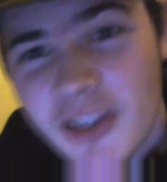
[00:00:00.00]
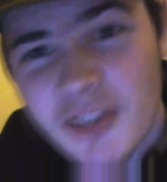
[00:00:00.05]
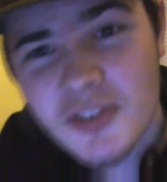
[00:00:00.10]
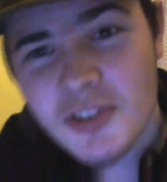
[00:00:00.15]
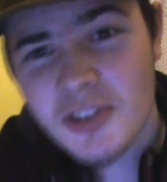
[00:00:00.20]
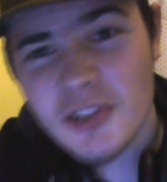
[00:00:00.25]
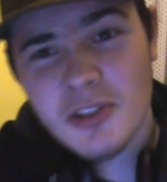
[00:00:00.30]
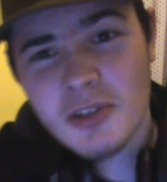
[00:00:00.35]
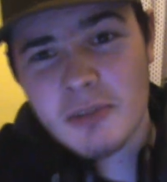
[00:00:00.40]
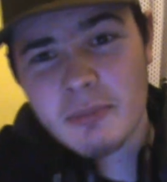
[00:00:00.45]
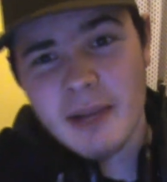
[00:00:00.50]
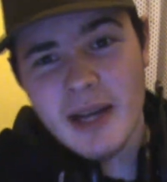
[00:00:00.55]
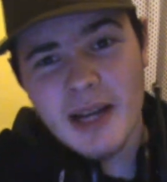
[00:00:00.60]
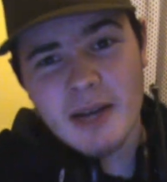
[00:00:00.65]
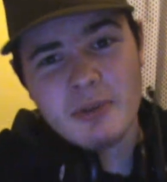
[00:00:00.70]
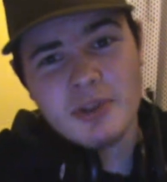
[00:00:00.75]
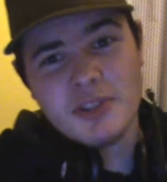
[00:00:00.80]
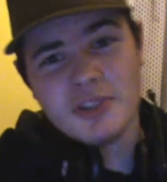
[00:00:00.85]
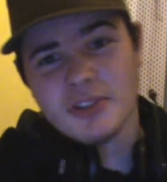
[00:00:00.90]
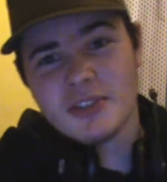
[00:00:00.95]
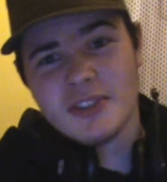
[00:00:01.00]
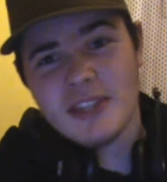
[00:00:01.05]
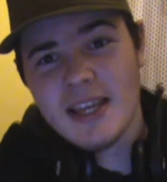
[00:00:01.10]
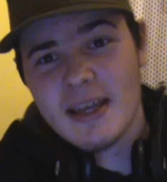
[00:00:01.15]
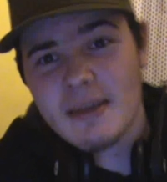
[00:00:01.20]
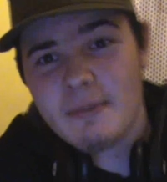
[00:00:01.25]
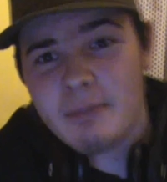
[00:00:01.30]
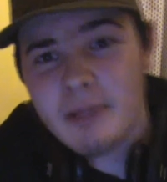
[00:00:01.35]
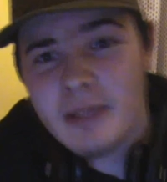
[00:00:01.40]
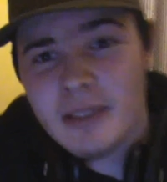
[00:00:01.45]
that's going to look backwards on
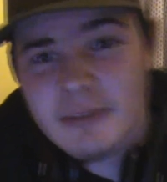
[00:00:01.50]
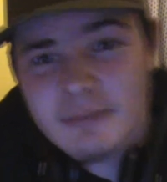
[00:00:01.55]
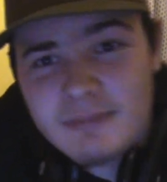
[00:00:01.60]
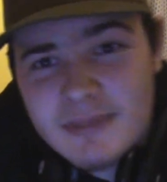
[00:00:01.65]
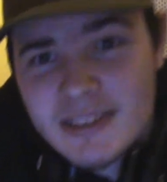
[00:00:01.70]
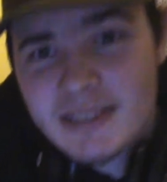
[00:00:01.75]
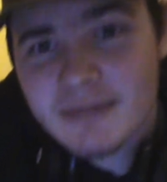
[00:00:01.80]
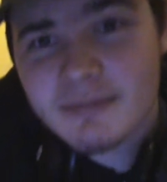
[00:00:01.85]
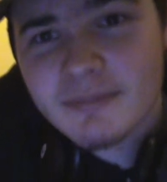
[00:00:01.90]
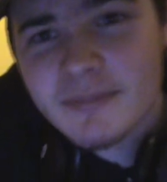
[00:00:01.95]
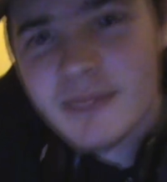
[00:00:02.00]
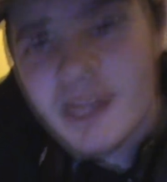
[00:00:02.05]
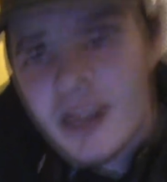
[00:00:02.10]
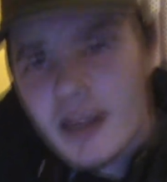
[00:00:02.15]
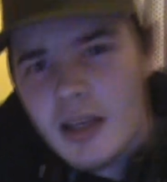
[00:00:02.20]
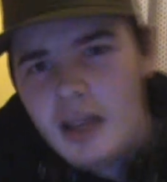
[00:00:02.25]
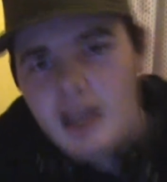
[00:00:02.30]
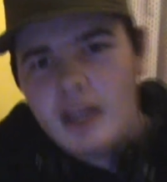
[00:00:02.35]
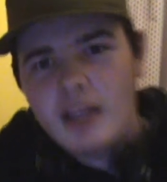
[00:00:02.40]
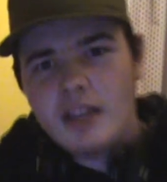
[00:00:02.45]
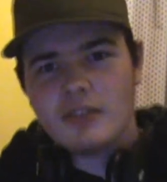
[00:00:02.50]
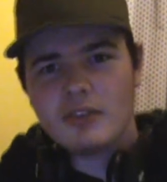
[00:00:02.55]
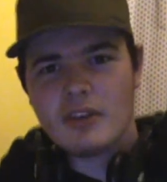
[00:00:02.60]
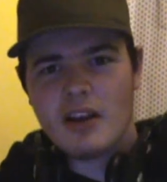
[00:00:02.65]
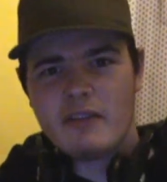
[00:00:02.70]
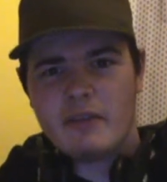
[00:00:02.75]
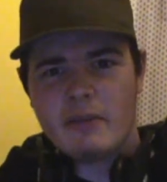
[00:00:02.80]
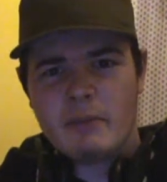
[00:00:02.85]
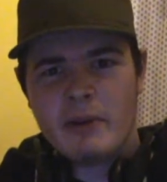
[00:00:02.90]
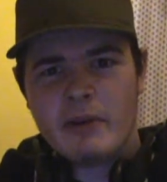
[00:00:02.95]
tape, but I don't
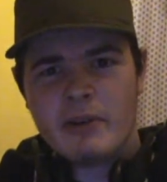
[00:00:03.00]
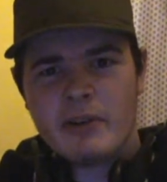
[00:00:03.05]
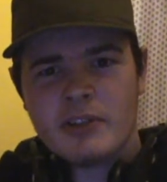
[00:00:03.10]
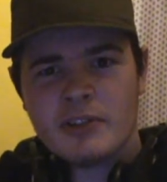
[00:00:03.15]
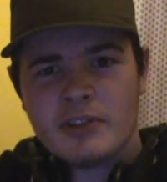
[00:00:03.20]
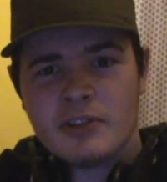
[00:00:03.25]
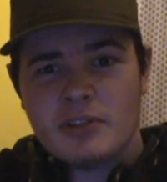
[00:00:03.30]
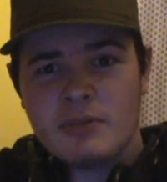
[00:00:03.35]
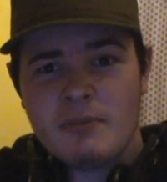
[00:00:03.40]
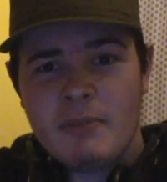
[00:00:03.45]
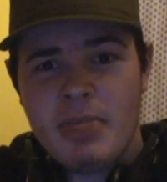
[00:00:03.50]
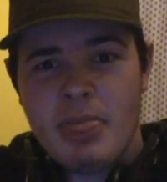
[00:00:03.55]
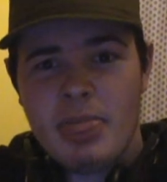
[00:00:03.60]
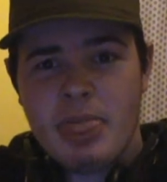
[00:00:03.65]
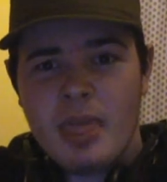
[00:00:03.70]
have a mirror, so.